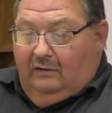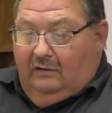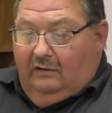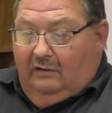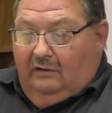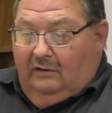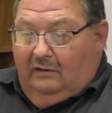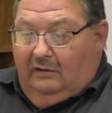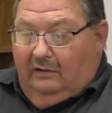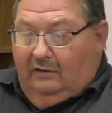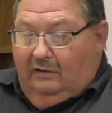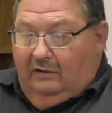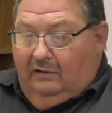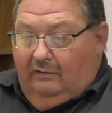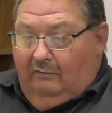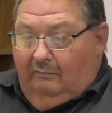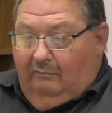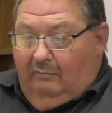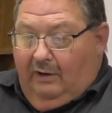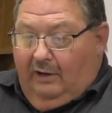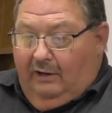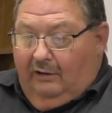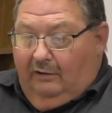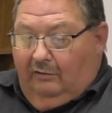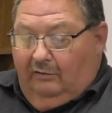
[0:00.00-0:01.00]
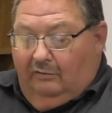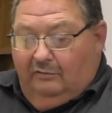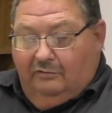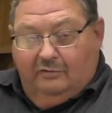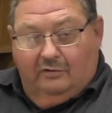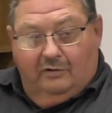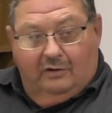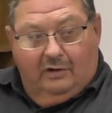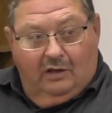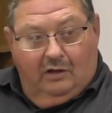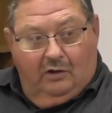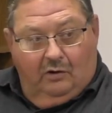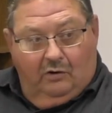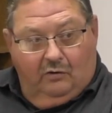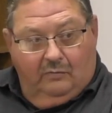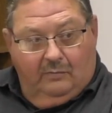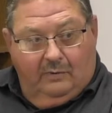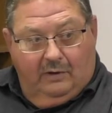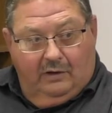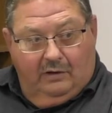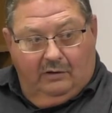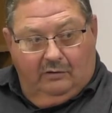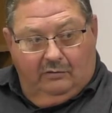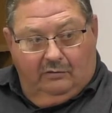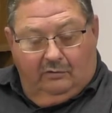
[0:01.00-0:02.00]
the renters or the
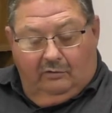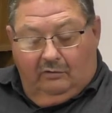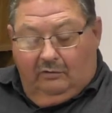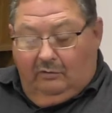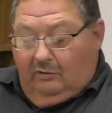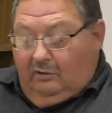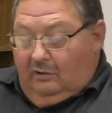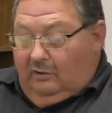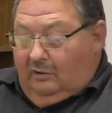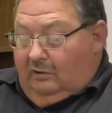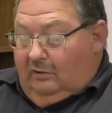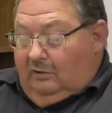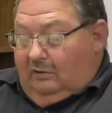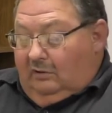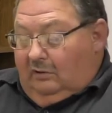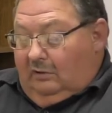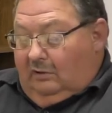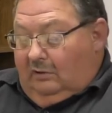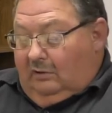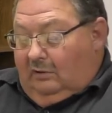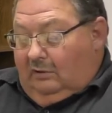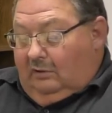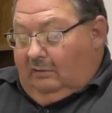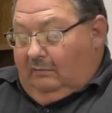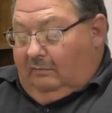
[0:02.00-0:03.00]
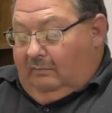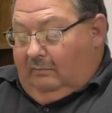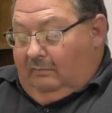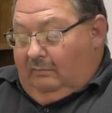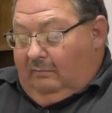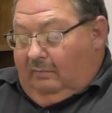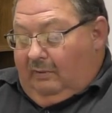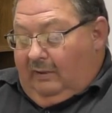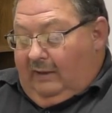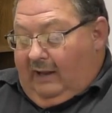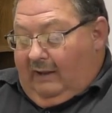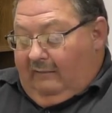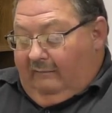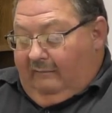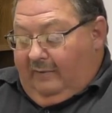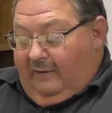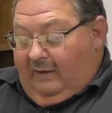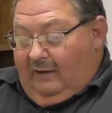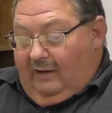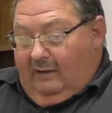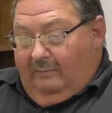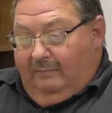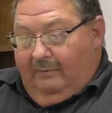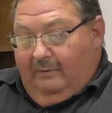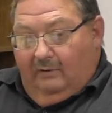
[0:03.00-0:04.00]
homeowner, but I've
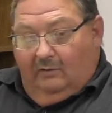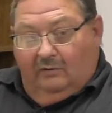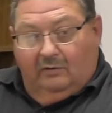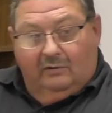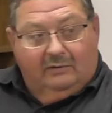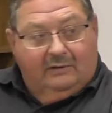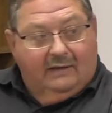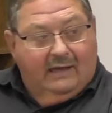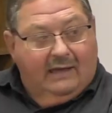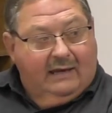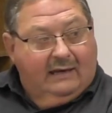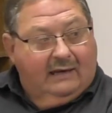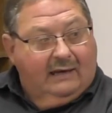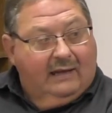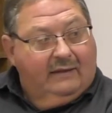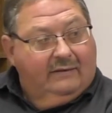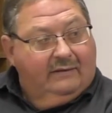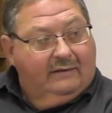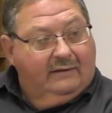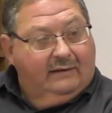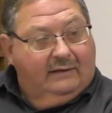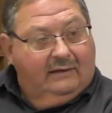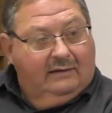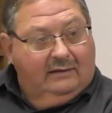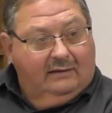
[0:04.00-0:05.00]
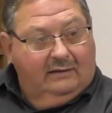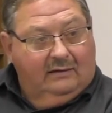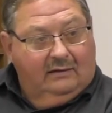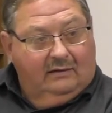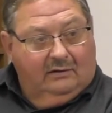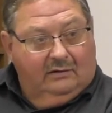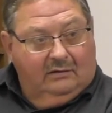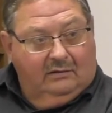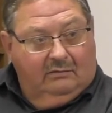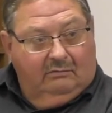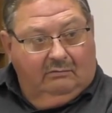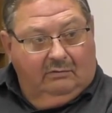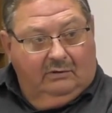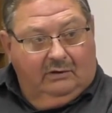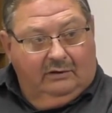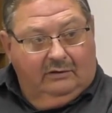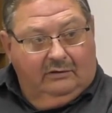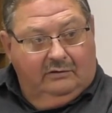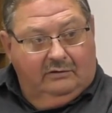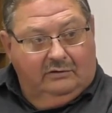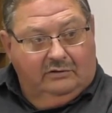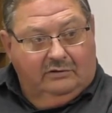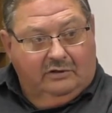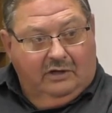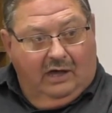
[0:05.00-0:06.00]
been up and looked at it. I think he did a really
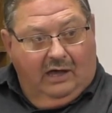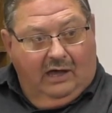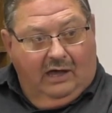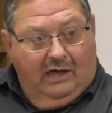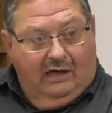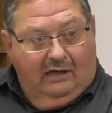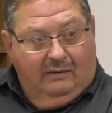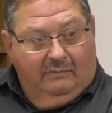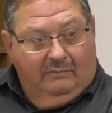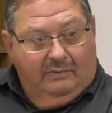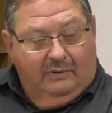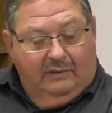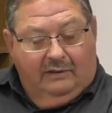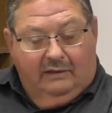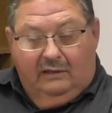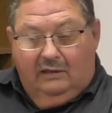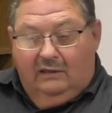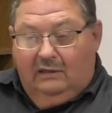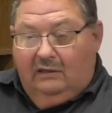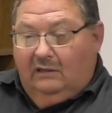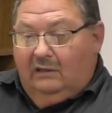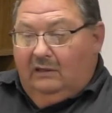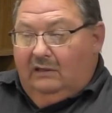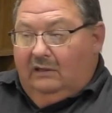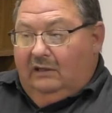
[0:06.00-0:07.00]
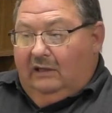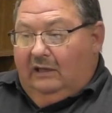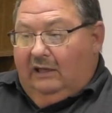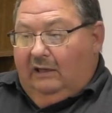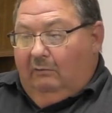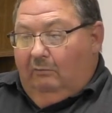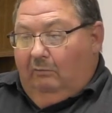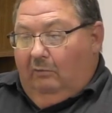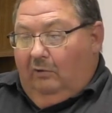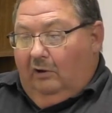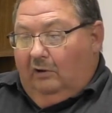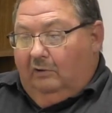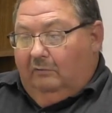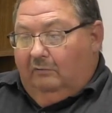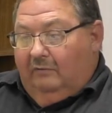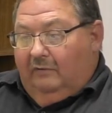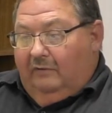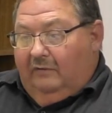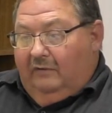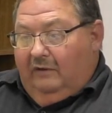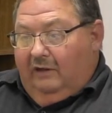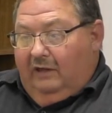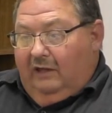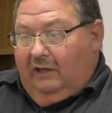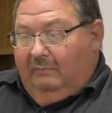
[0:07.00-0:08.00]
good job, and he worked
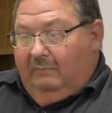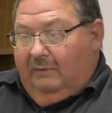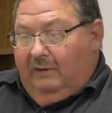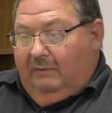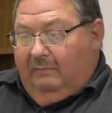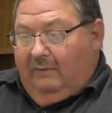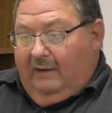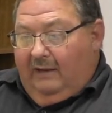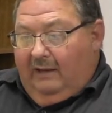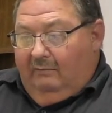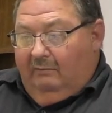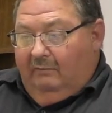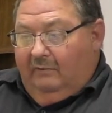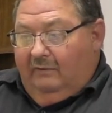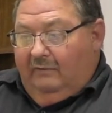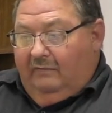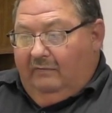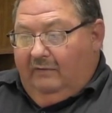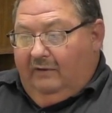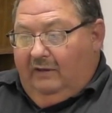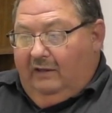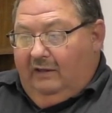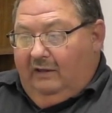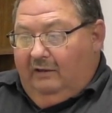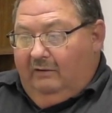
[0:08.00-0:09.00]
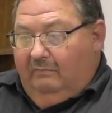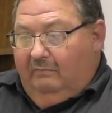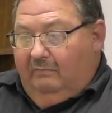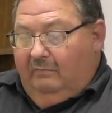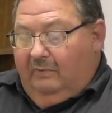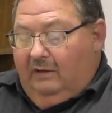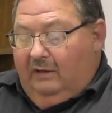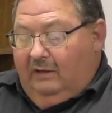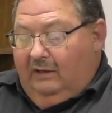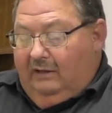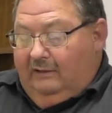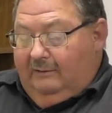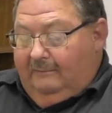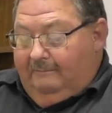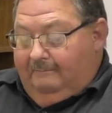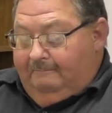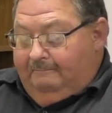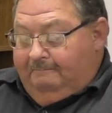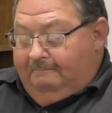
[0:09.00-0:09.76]
with them, he met with them and